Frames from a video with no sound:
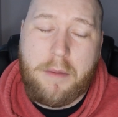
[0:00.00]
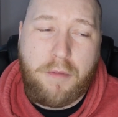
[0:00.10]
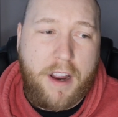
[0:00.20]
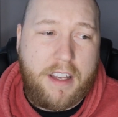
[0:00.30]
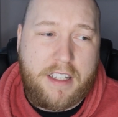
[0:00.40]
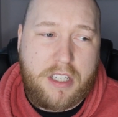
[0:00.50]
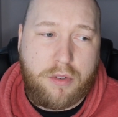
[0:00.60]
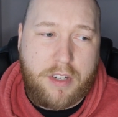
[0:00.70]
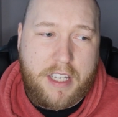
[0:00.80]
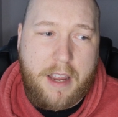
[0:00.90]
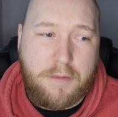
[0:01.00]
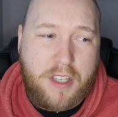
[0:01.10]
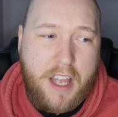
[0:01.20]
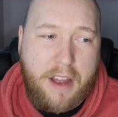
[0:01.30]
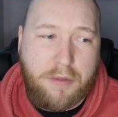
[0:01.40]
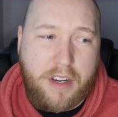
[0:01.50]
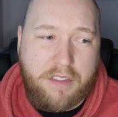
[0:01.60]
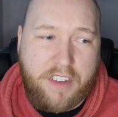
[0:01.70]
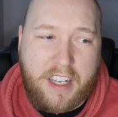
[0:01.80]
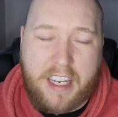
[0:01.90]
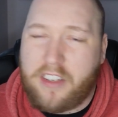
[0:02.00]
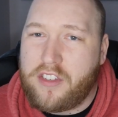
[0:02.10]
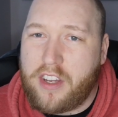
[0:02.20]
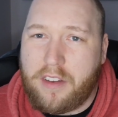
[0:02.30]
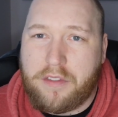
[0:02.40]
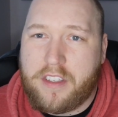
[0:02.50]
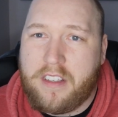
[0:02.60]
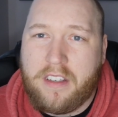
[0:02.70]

prior to these 3 games that I really feel he deserves,